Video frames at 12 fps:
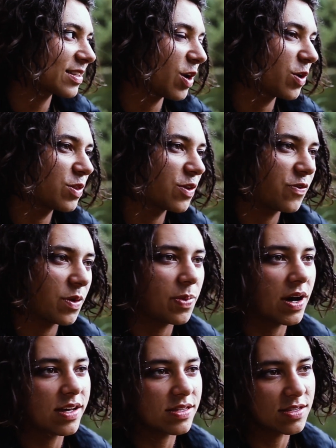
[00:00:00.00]
on the
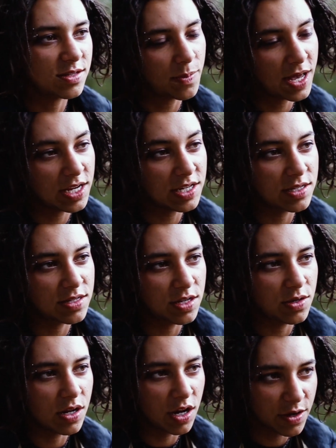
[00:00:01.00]
footpath to stop
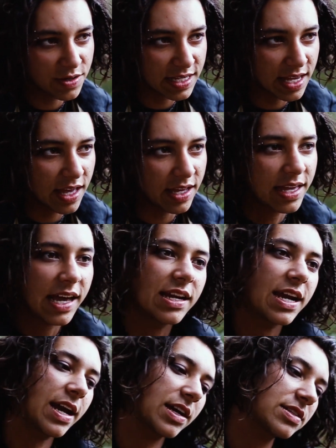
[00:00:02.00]
HS2 closing it and
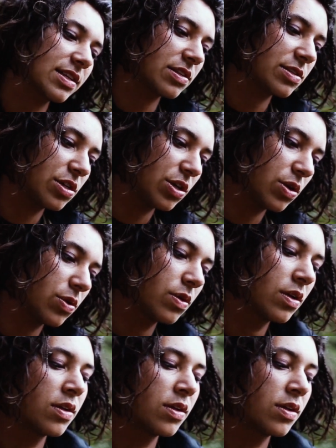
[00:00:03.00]
gaining access to